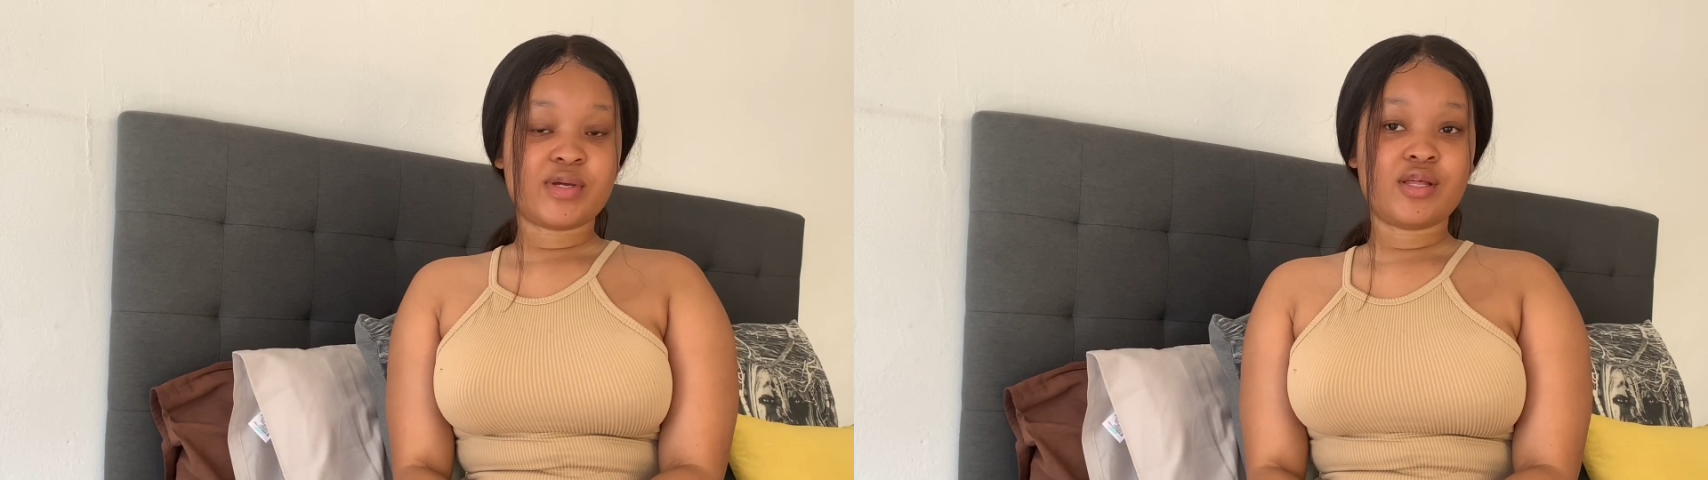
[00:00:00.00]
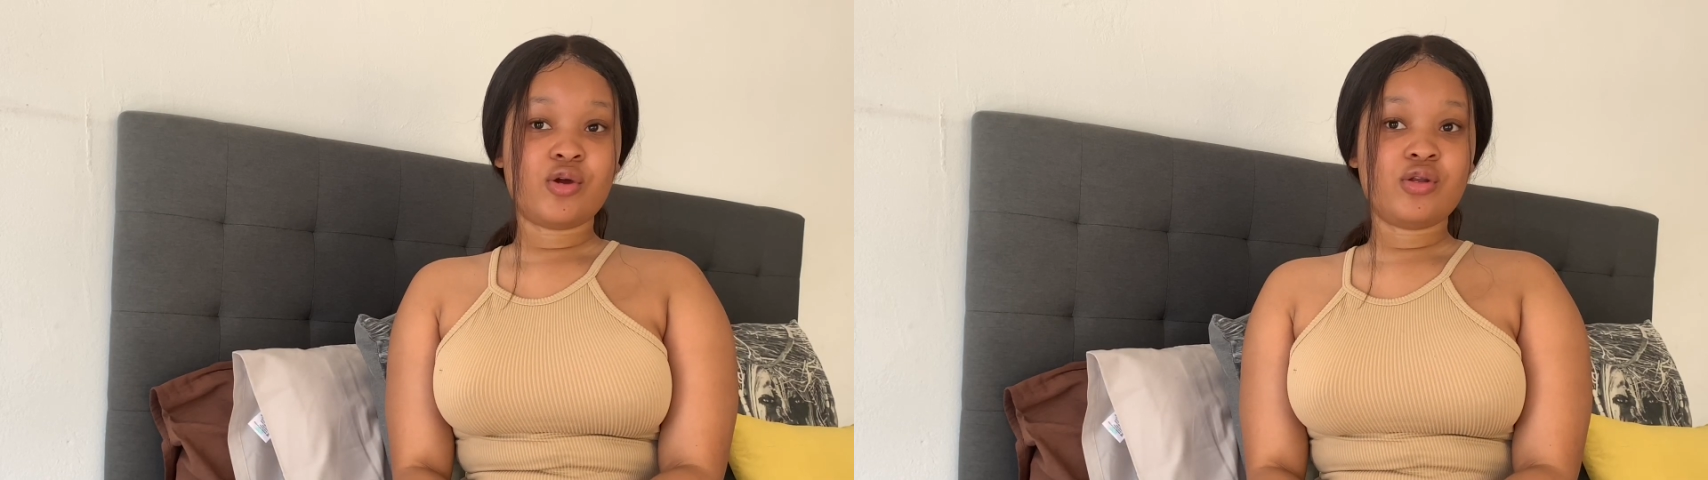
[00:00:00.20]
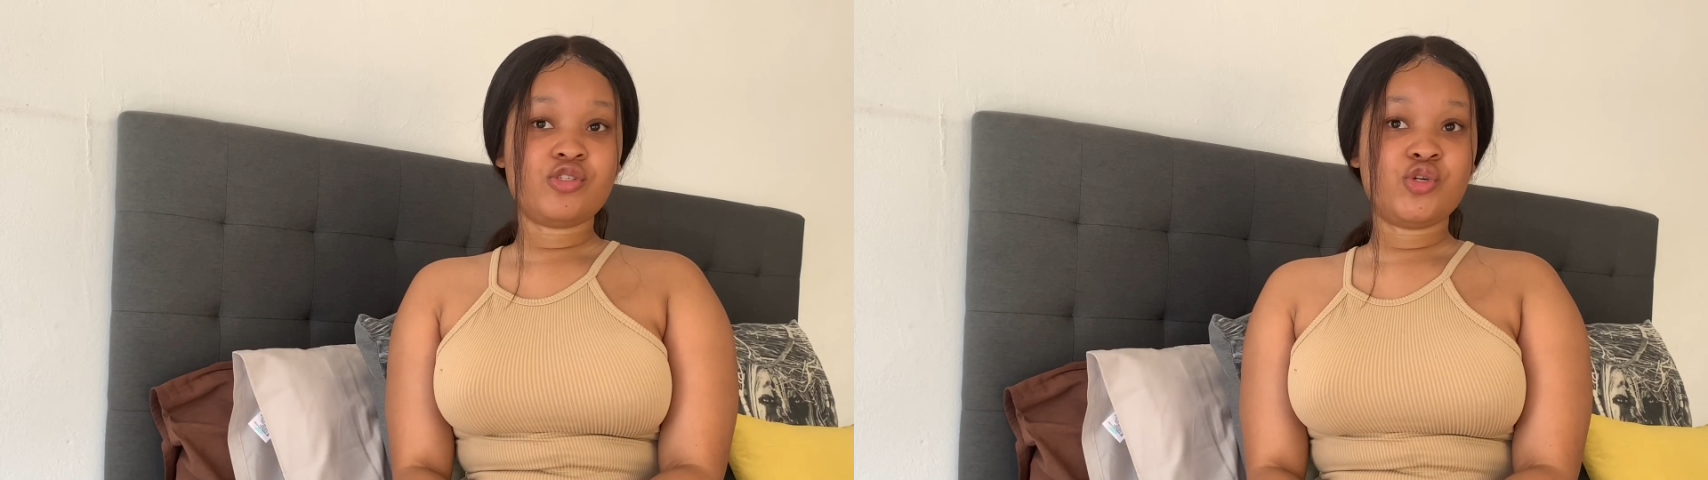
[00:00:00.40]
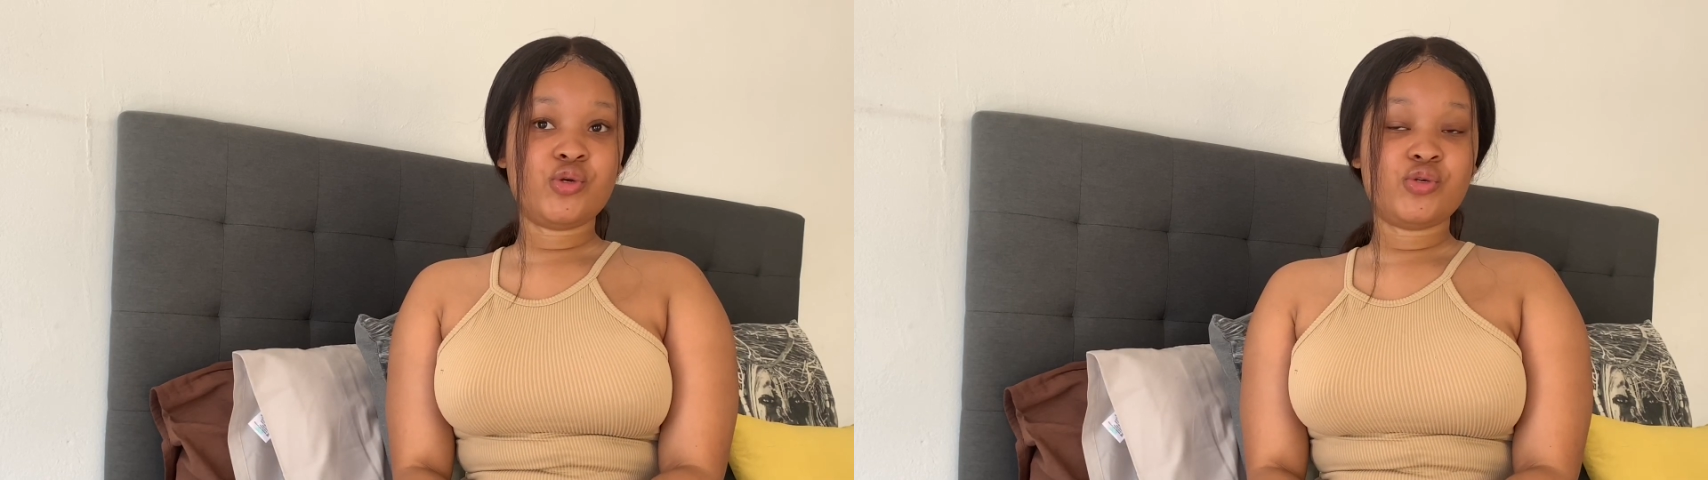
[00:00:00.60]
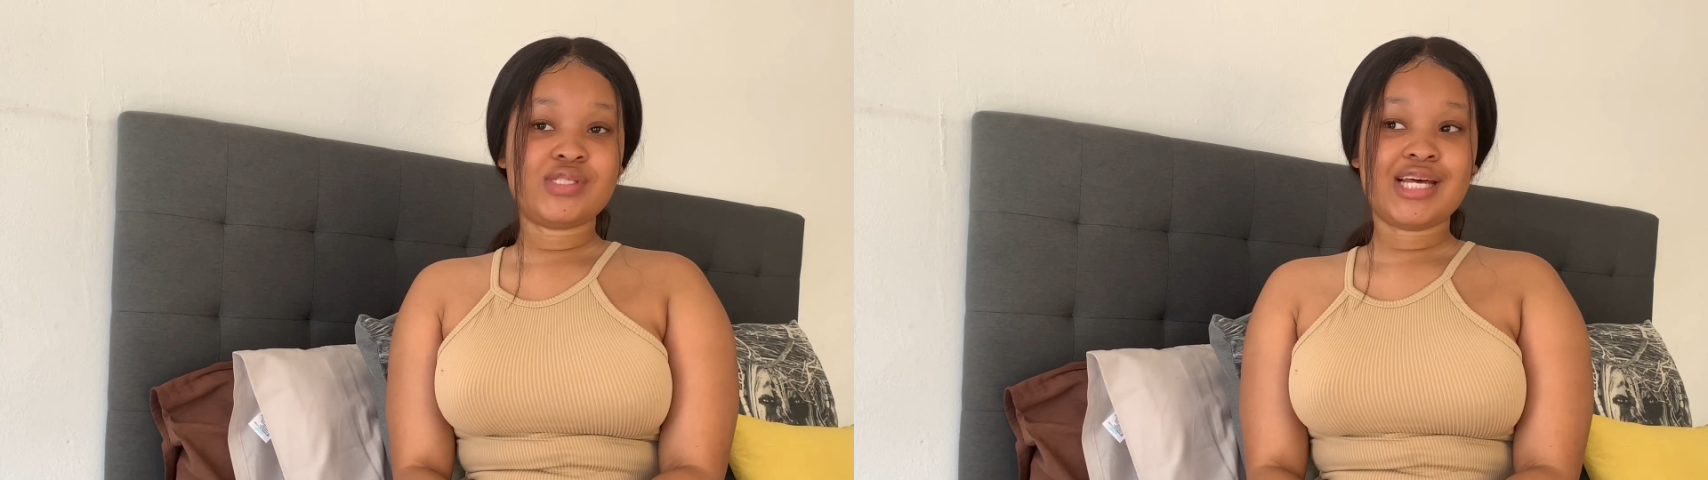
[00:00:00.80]
They're going to show
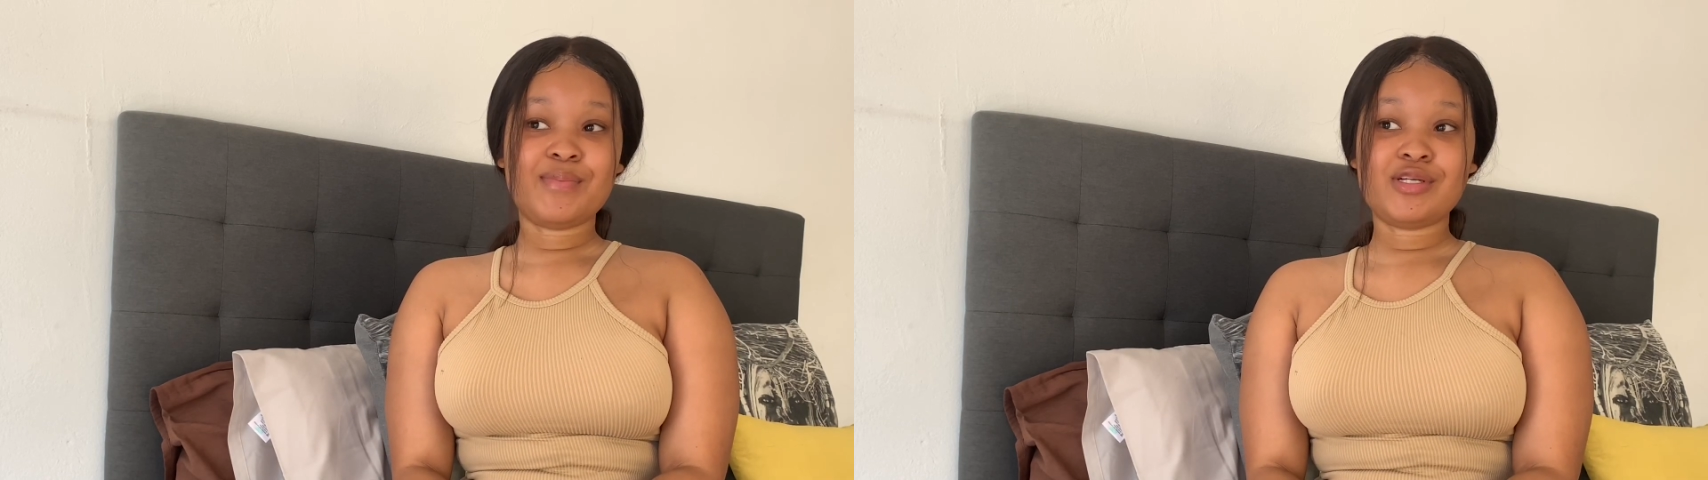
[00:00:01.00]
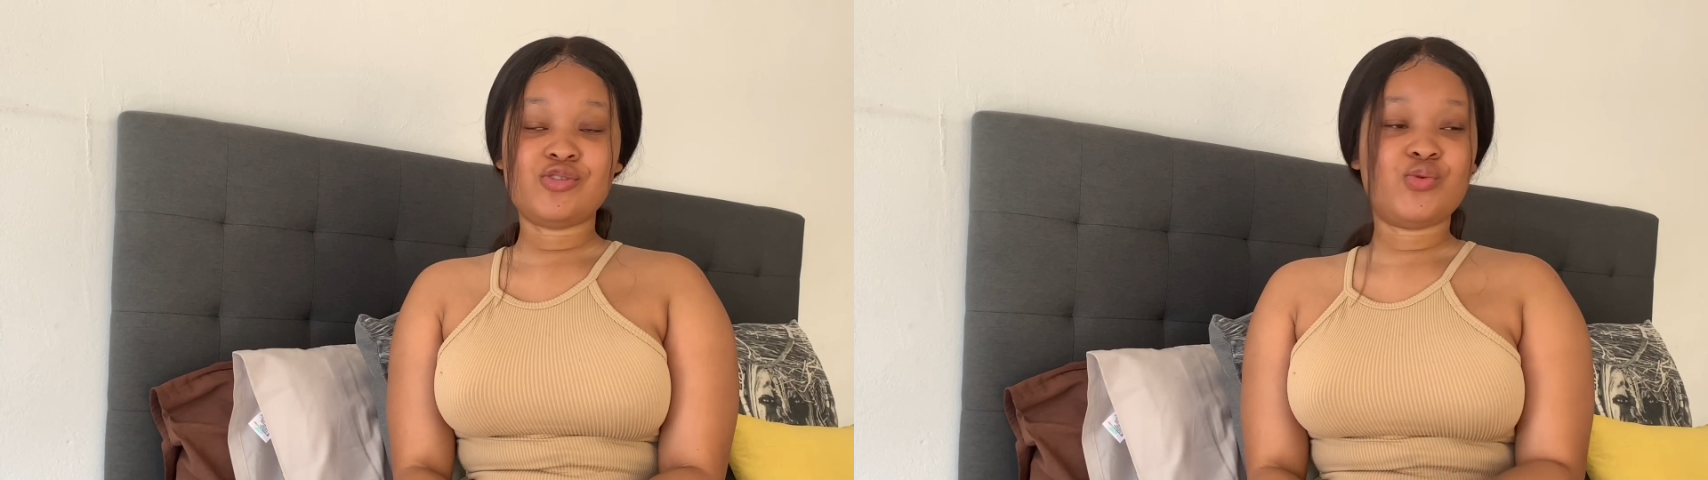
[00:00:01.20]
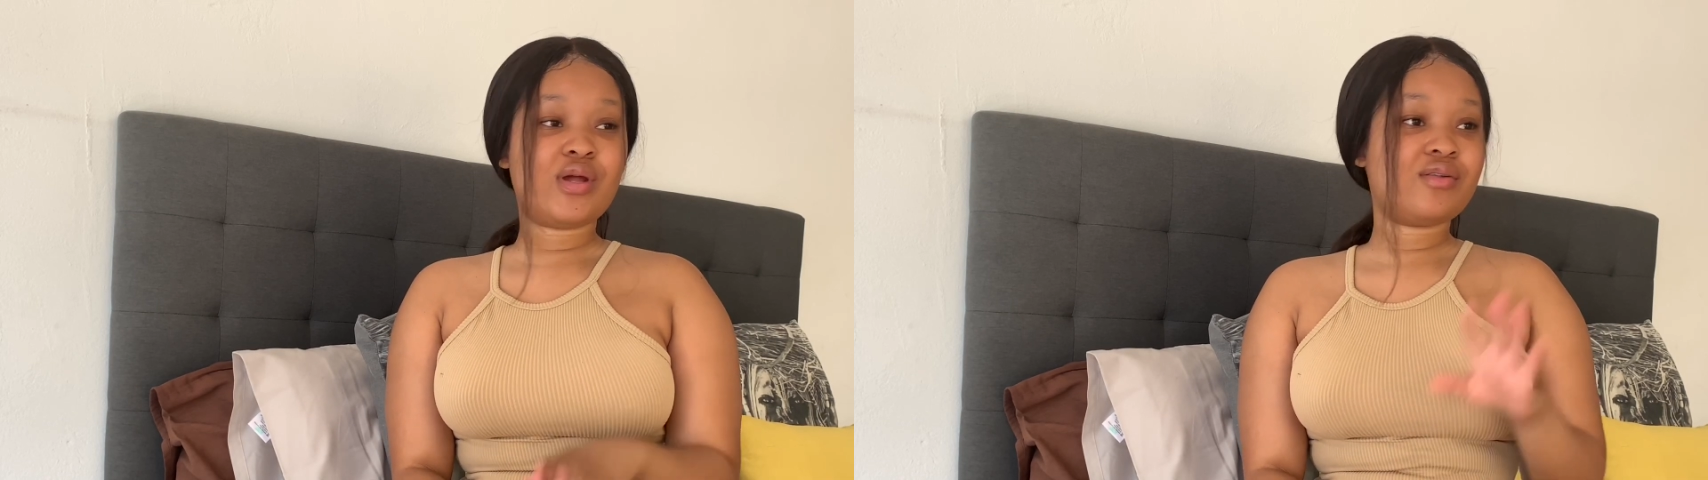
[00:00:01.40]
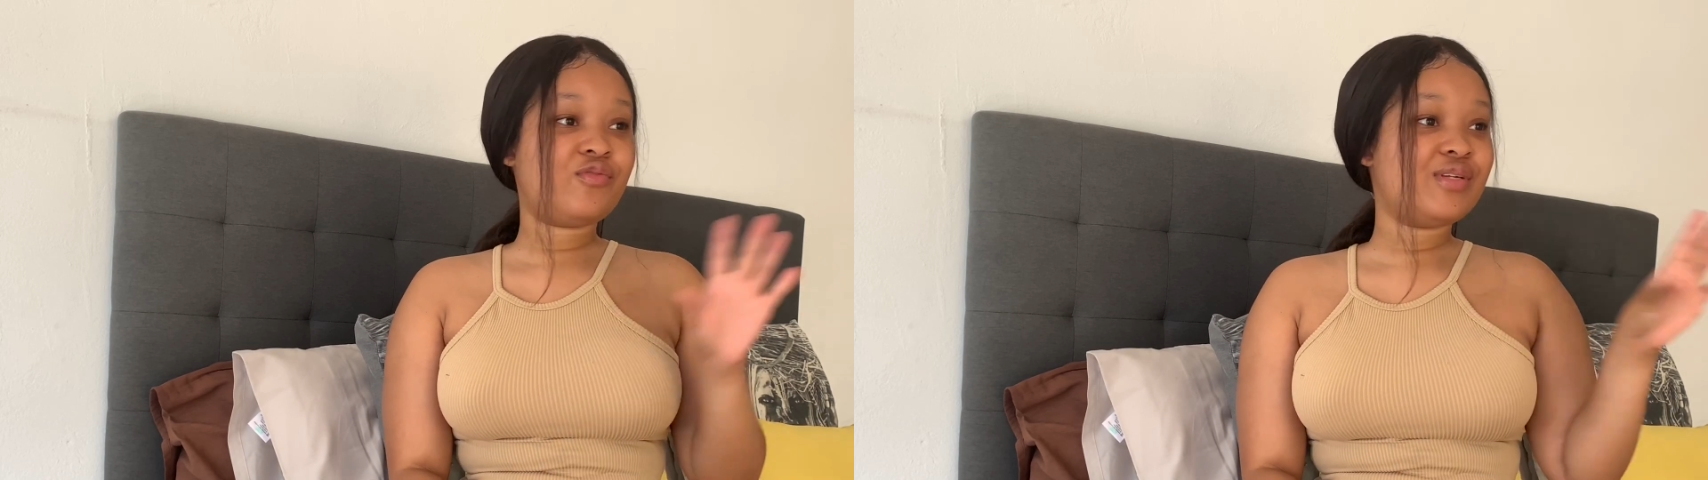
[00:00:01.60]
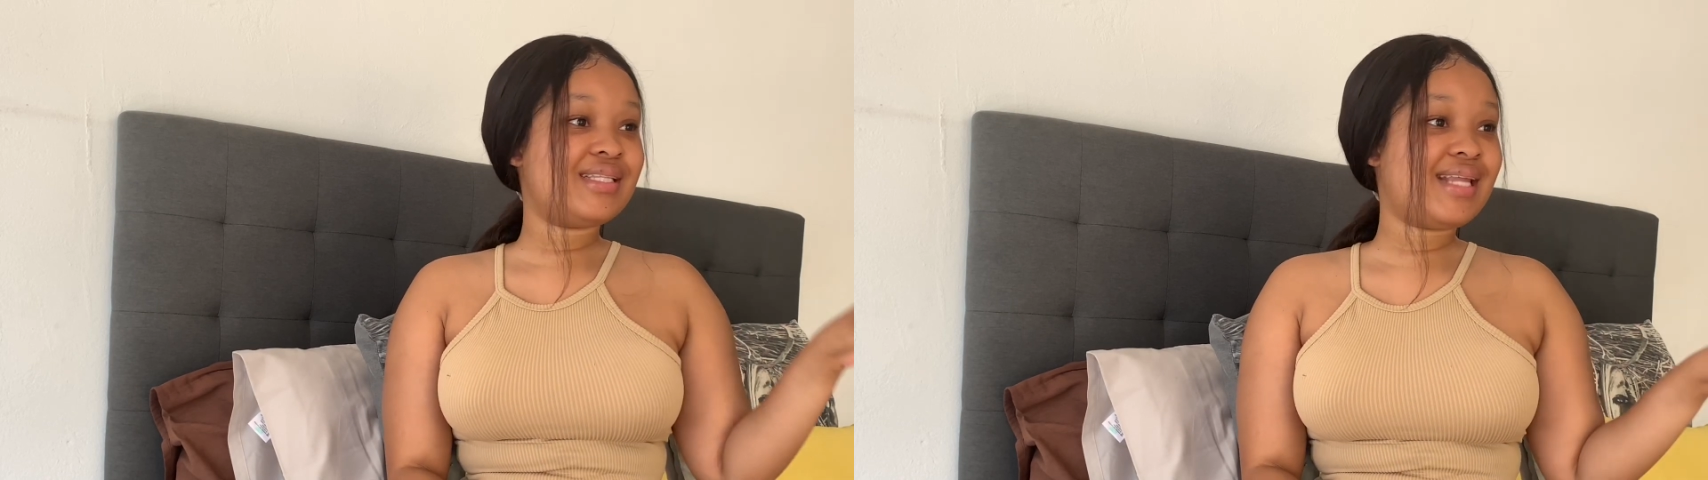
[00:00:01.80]
you some in
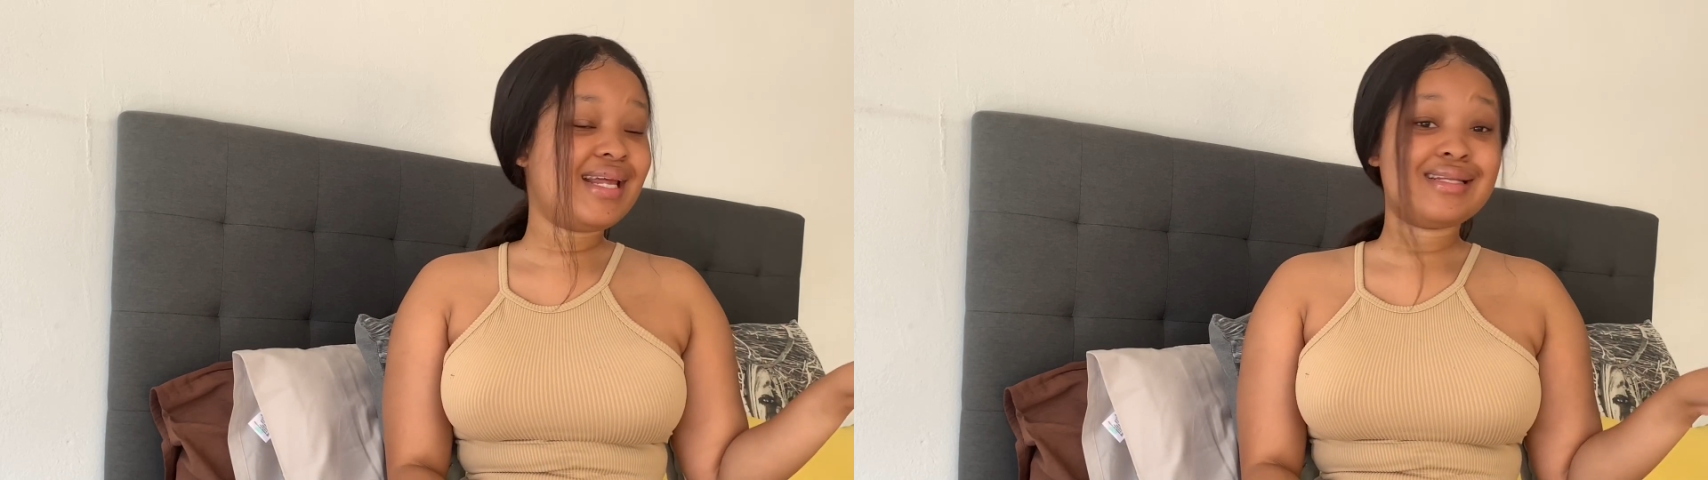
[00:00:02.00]
Bloemfontein,